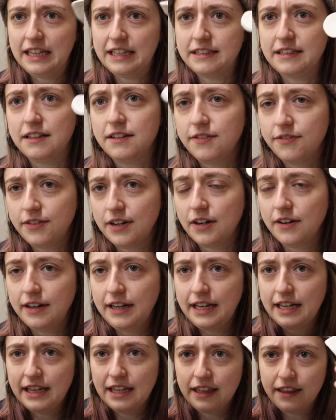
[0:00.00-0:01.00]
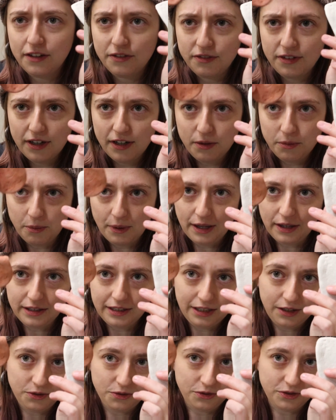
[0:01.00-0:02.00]
this is they're very well
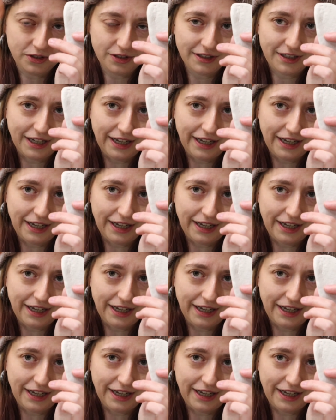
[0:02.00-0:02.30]
used.